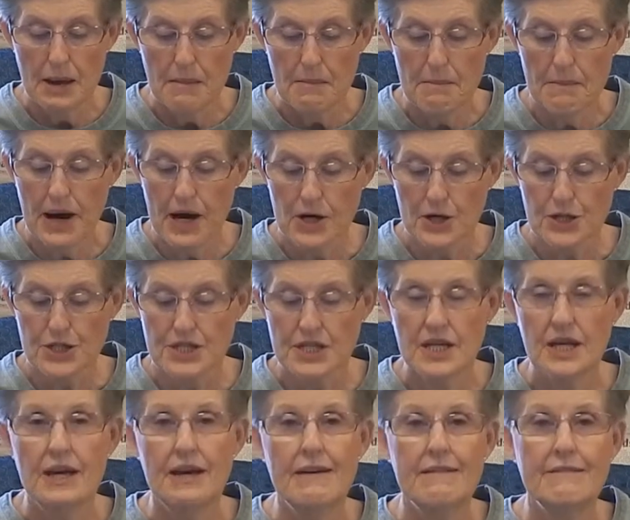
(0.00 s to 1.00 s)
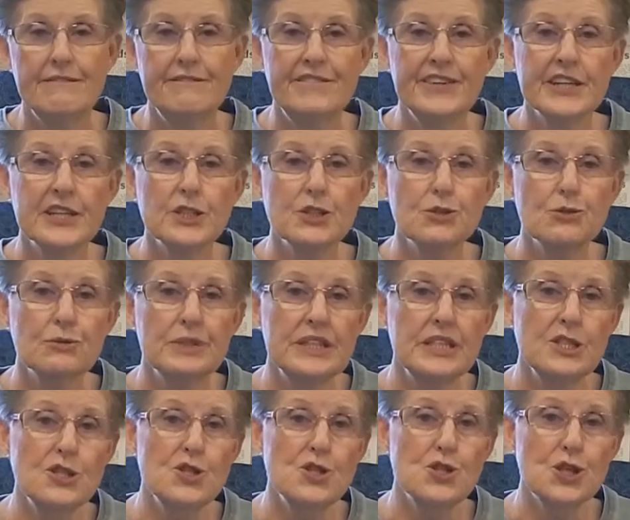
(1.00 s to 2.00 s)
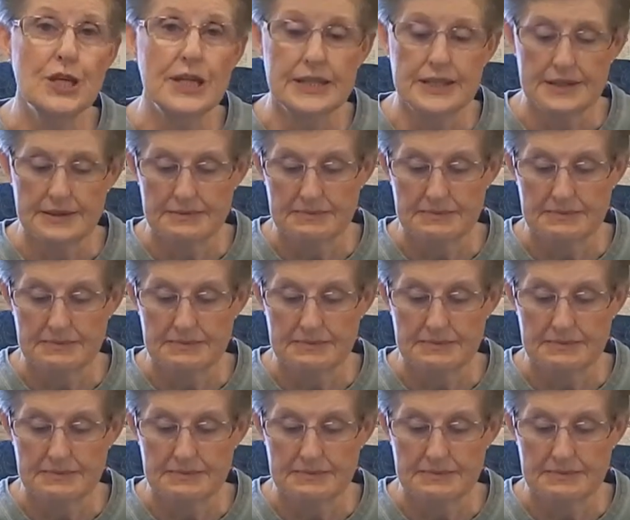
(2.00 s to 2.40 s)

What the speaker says: marked Victory Gin.